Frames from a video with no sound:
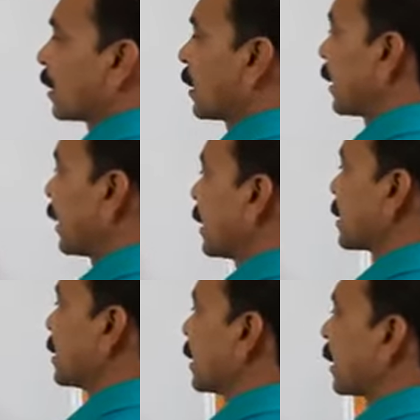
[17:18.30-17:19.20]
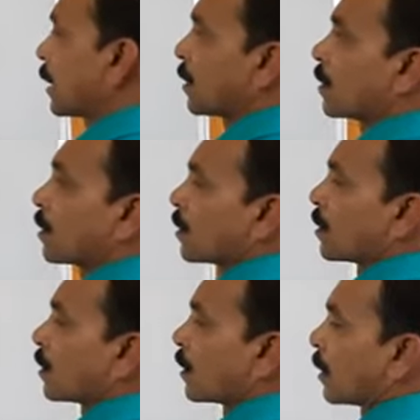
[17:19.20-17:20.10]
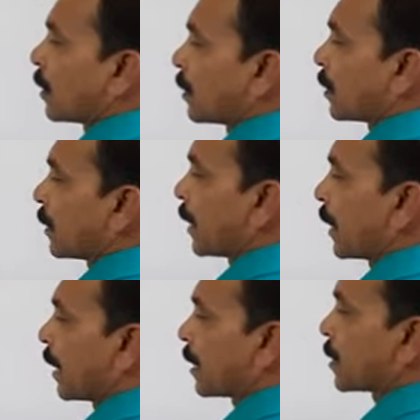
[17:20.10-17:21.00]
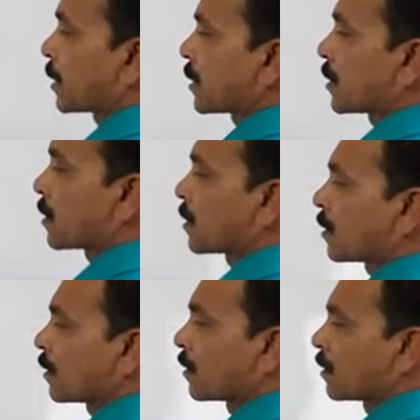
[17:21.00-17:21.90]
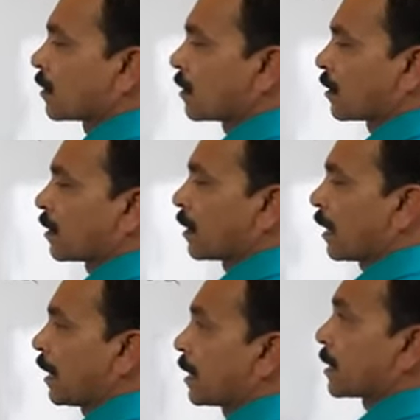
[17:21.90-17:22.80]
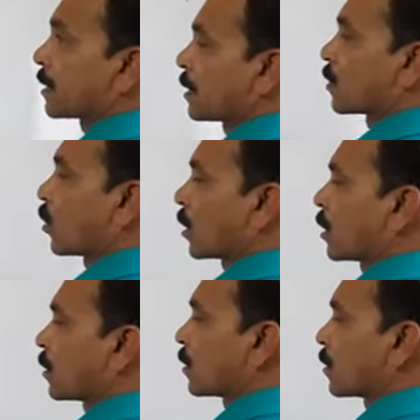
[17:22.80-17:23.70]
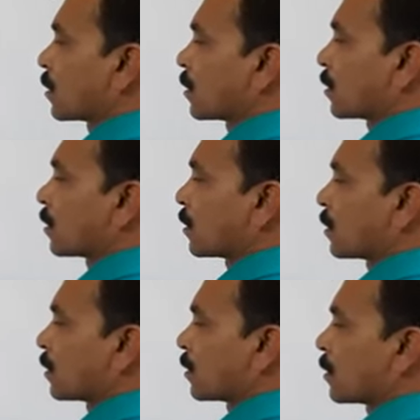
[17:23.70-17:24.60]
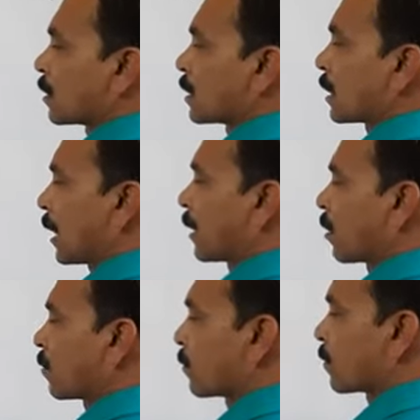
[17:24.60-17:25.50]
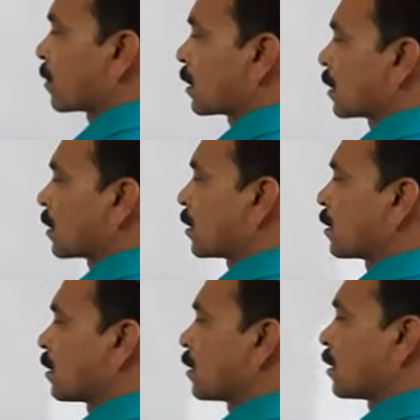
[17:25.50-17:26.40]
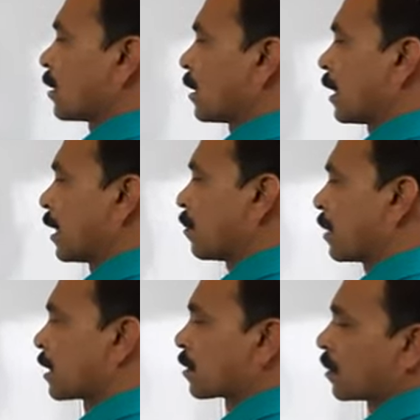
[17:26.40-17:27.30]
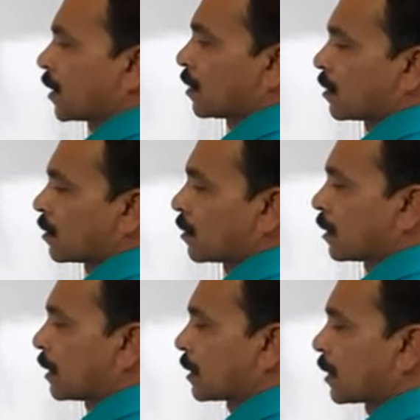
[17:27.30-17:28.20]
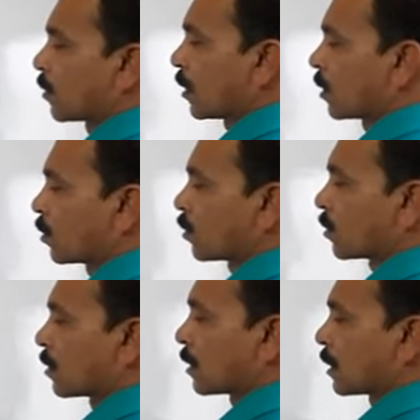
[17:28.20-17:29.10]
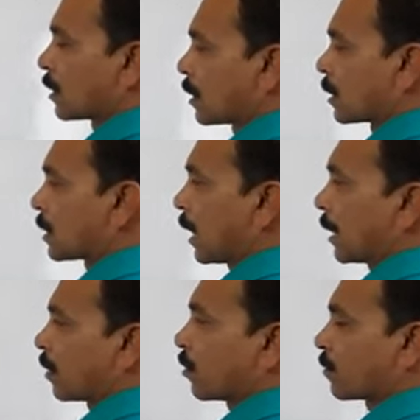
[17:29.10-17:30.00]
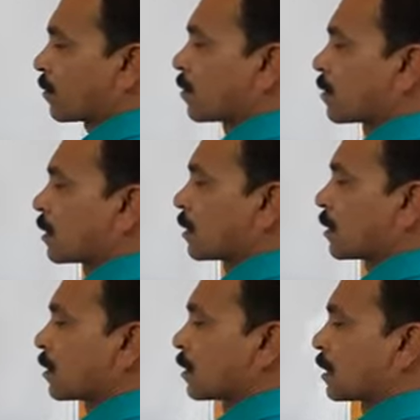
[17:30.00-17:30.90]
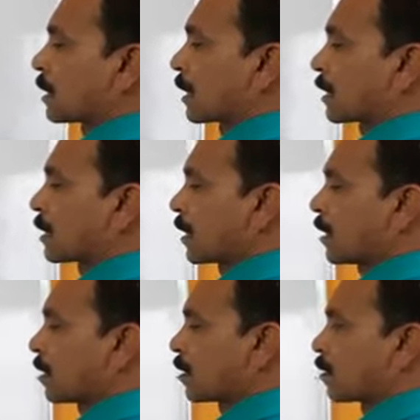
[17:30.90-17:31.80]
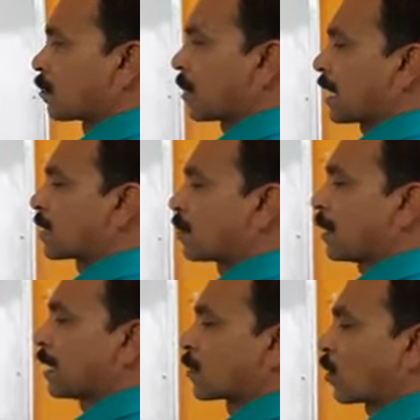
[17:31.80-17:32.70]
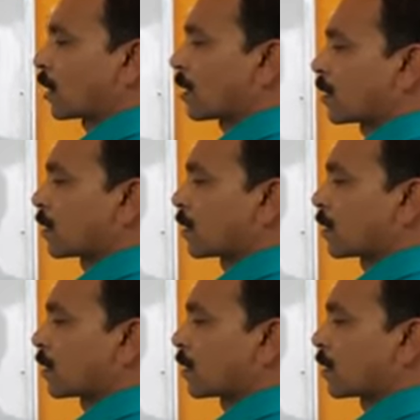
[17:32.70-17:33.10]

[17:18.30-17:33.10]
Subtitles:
Take it as degree. Take LHS. LHS is what? Sine of A plus B is equal to sine of 60 plus B is what?